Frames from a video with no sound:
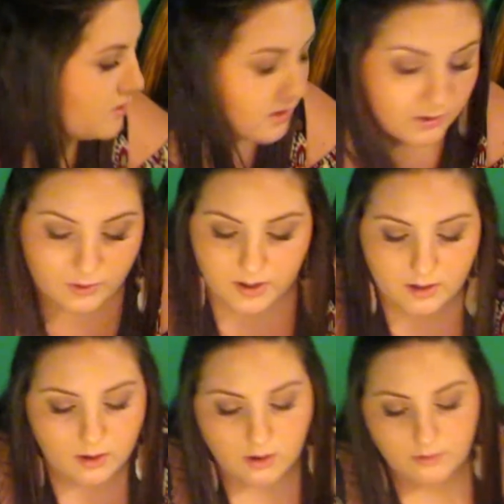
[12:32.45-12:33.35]
So,
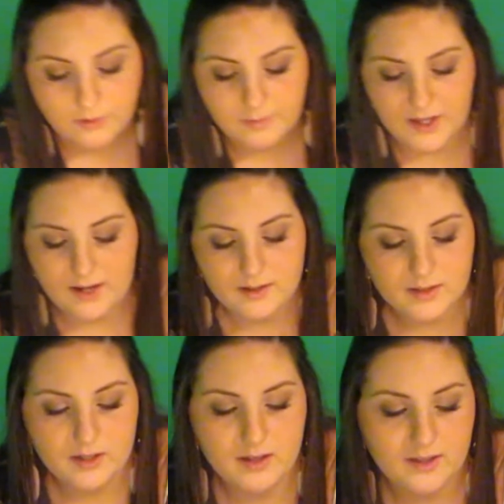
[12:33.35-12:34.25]
on from that,
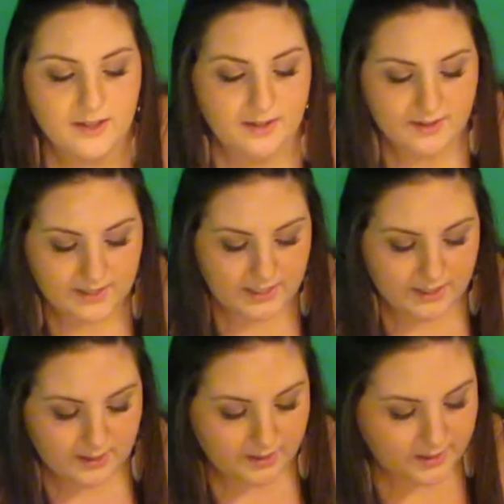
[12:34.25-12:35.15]
this is
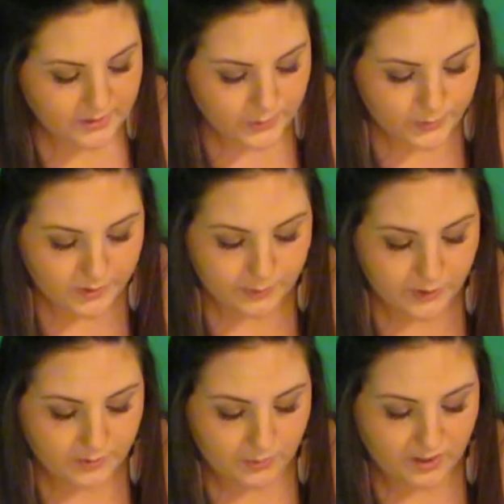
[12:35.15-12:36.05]
the
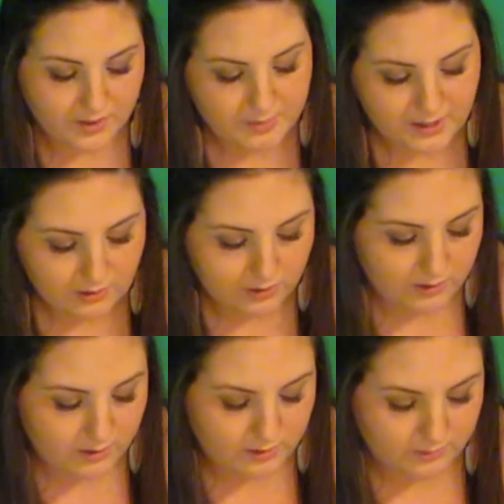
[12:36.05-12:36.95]
Whispers blotting
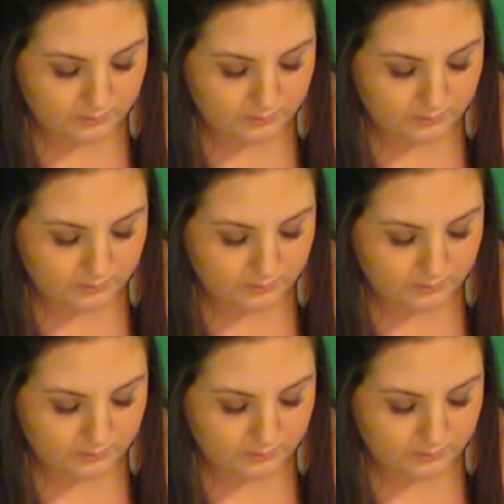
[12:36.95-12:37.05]
paper,